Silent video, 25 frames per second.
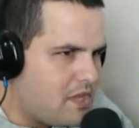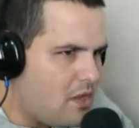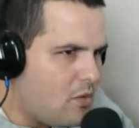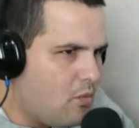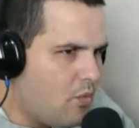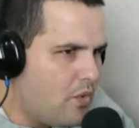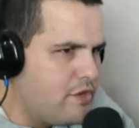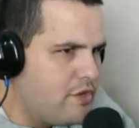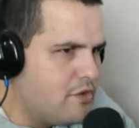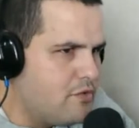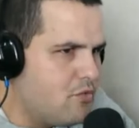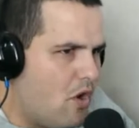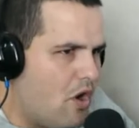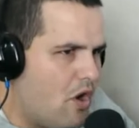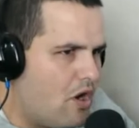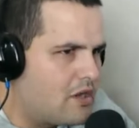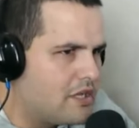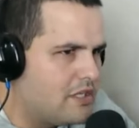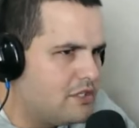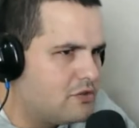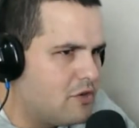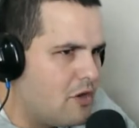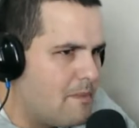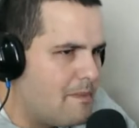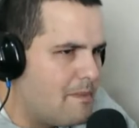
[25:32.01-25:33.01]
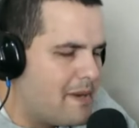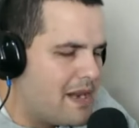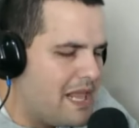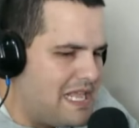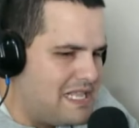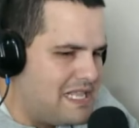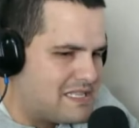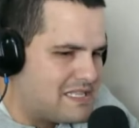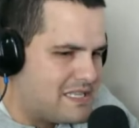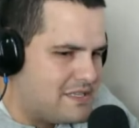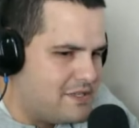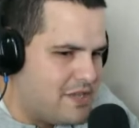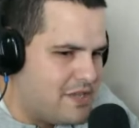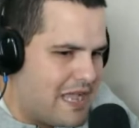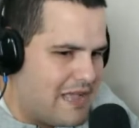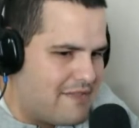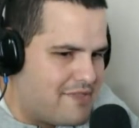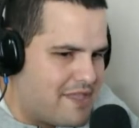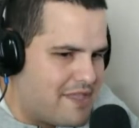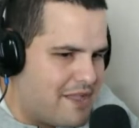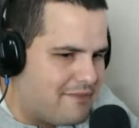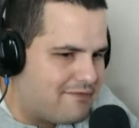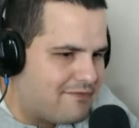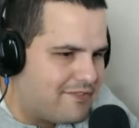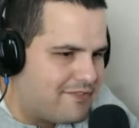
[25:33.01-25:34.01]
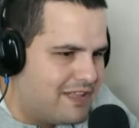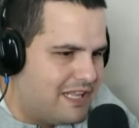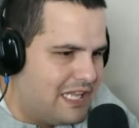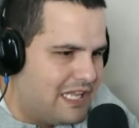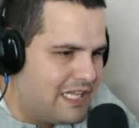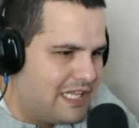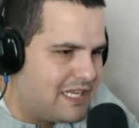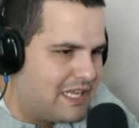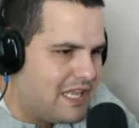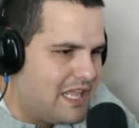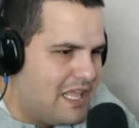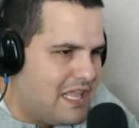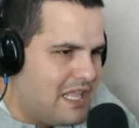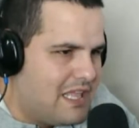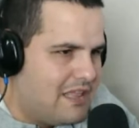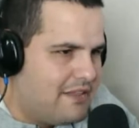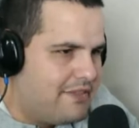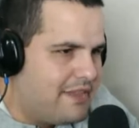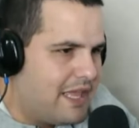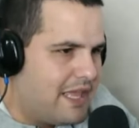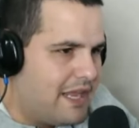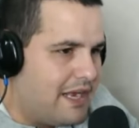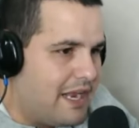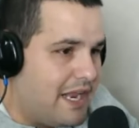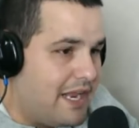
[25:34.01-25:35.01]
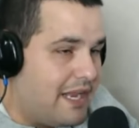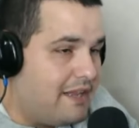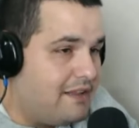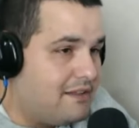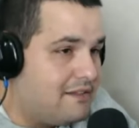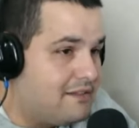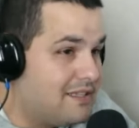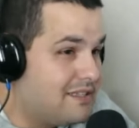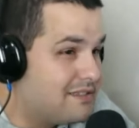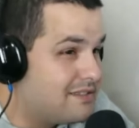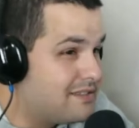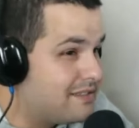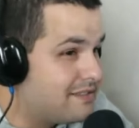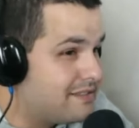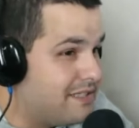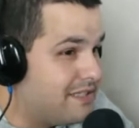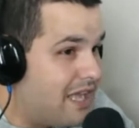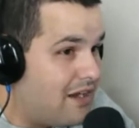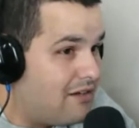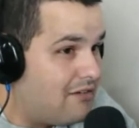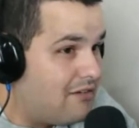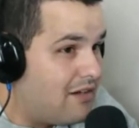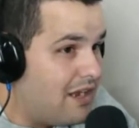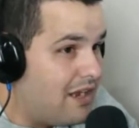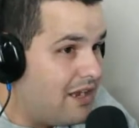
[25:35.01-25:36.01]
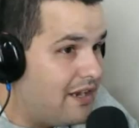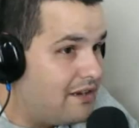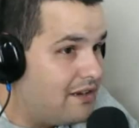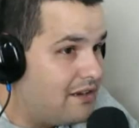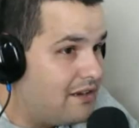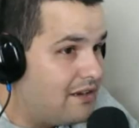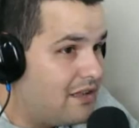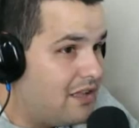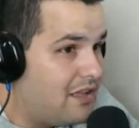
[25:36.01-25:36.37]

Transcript: When you walk into a place and you have that feeling that, hey, this is not right.